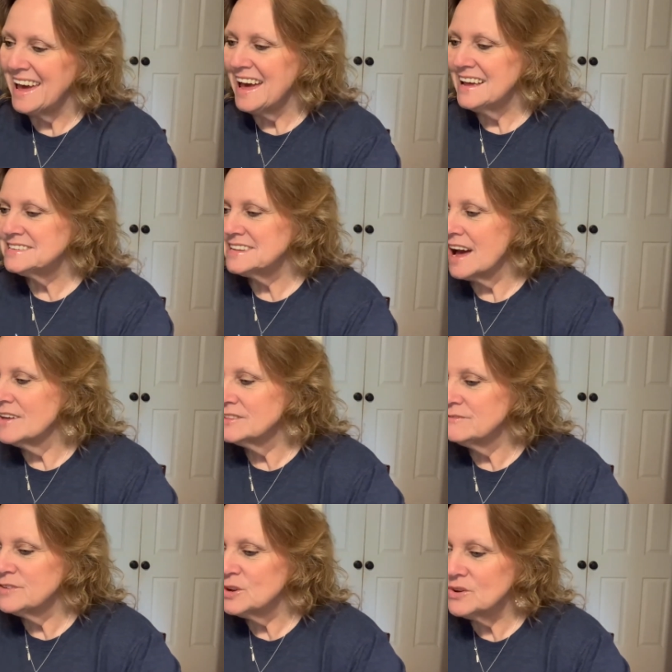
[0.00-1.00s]
Down the
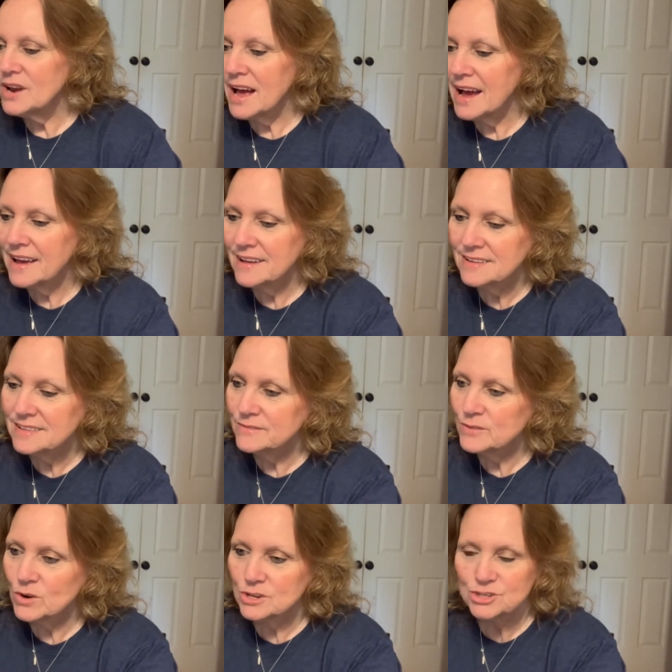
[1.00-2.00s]
food aisle, of
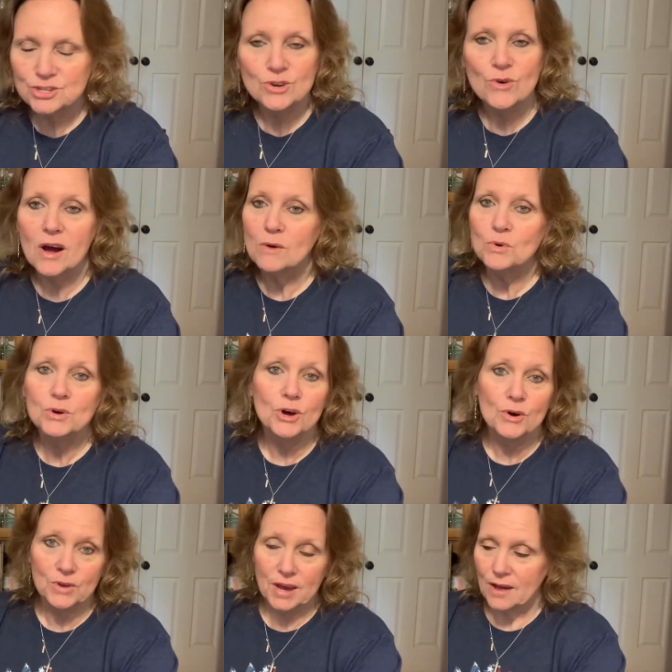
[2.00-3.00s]
course, you know I will
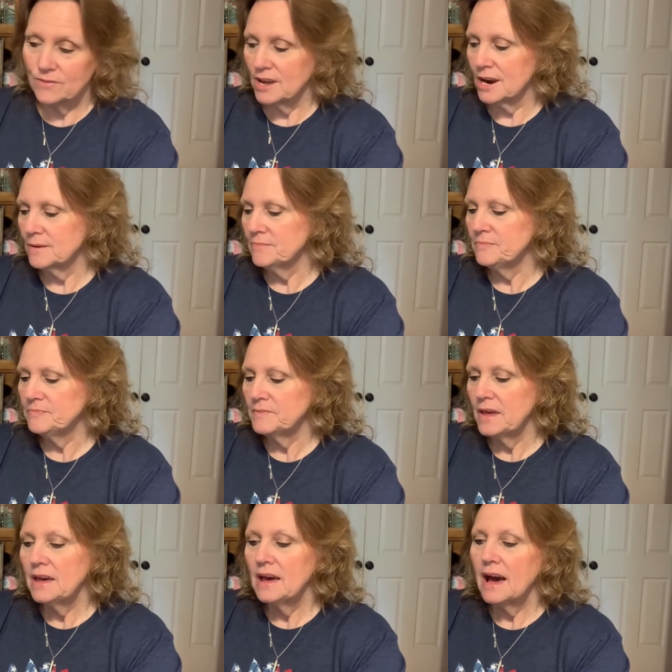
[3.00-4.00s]
go down there.
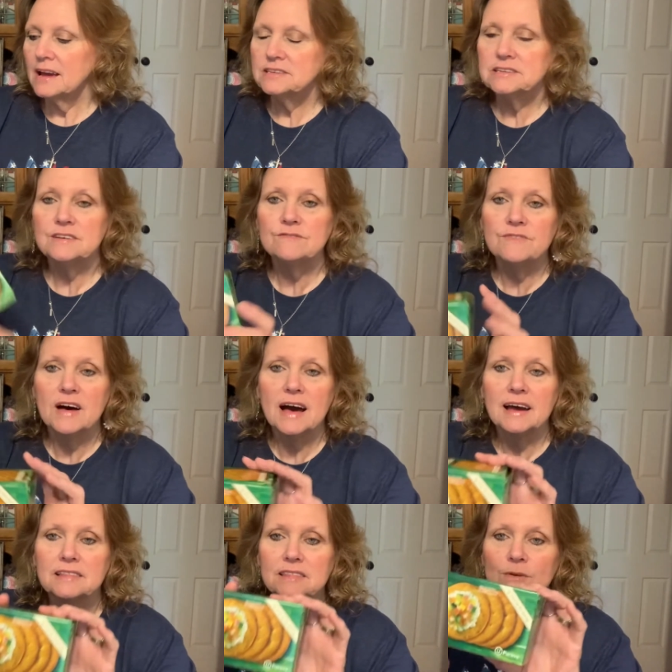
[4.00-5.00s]
I did
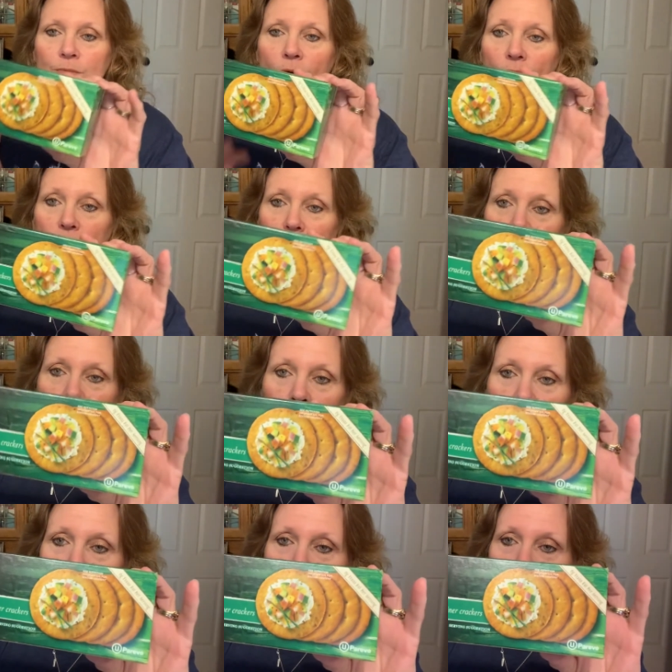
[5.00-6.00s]
find the
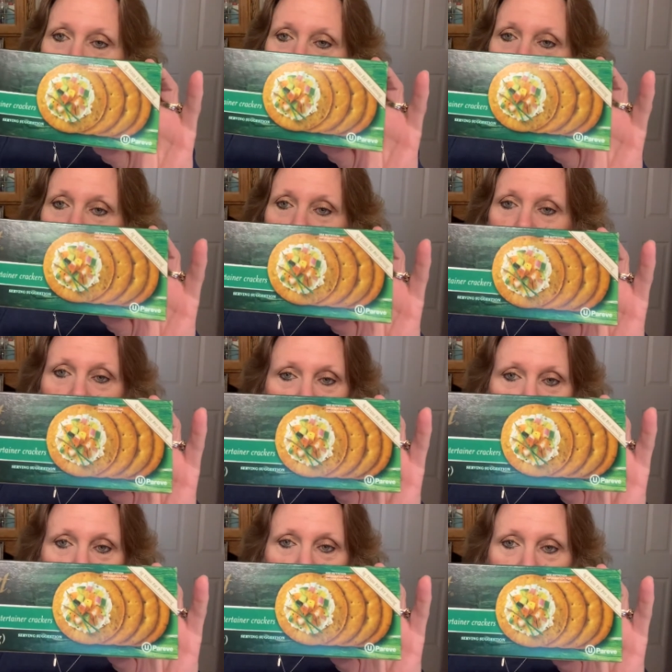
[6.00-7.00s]
Monet
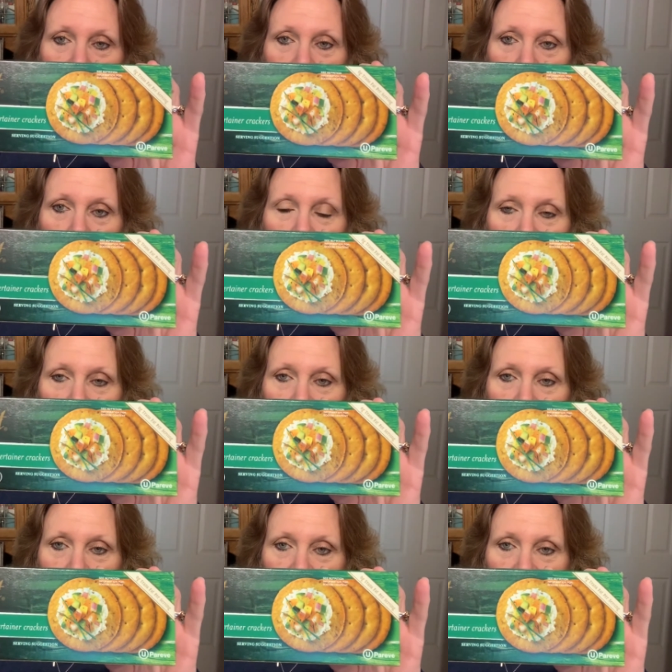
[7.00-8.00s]
vegetable
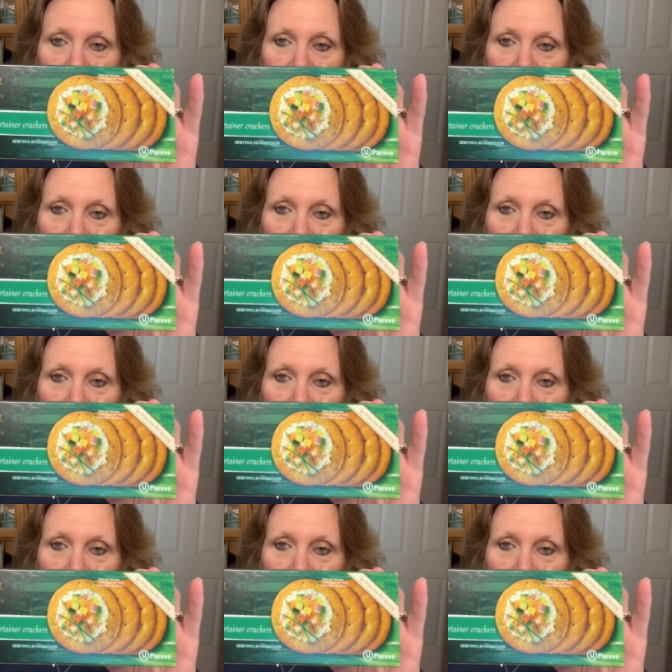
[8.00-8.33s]
crackers.